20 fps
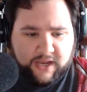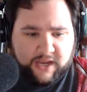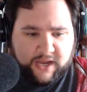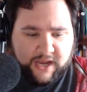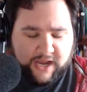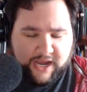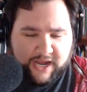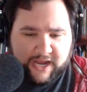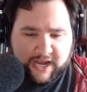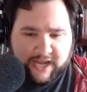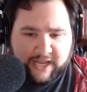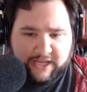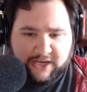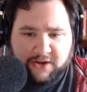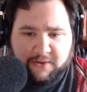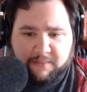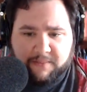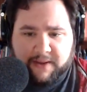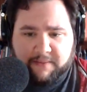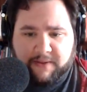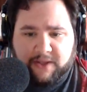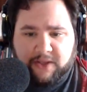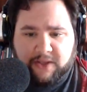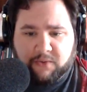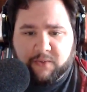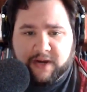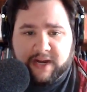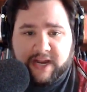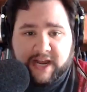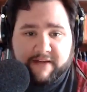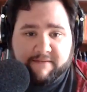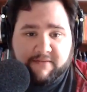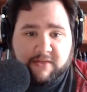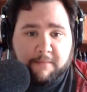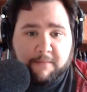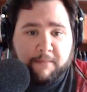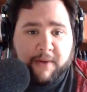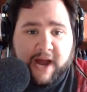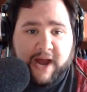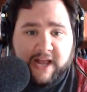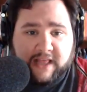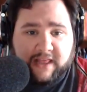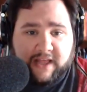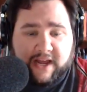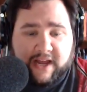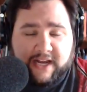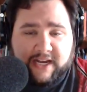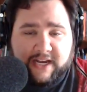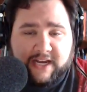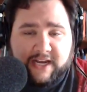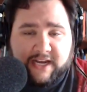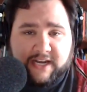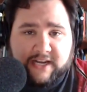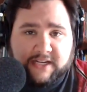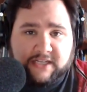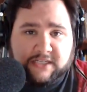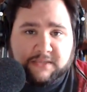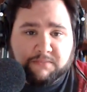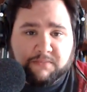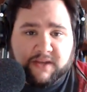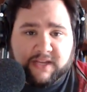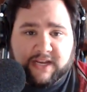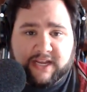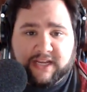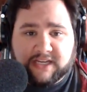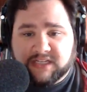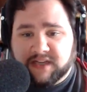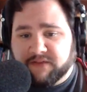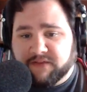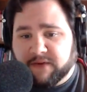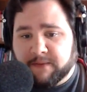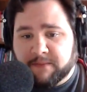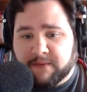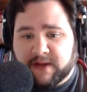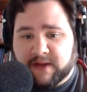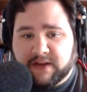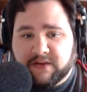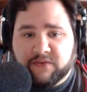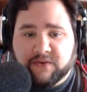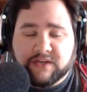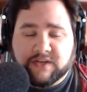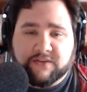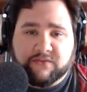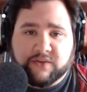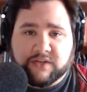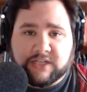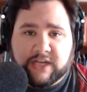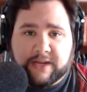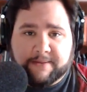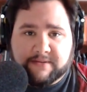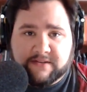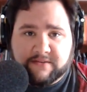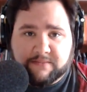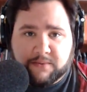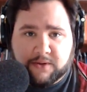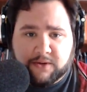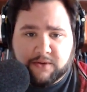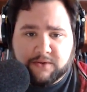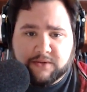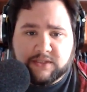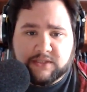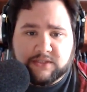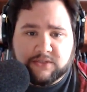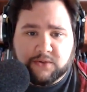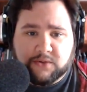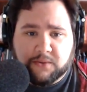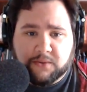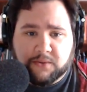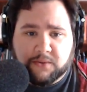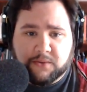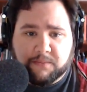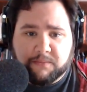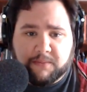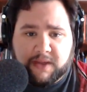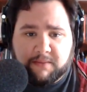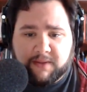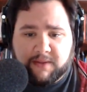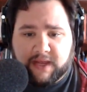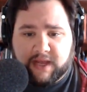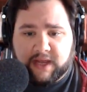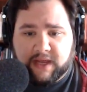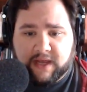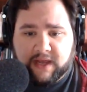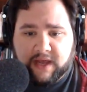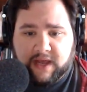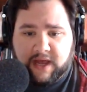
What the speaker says: maybe you want to have the byline in a different place for different types of posts, or maybe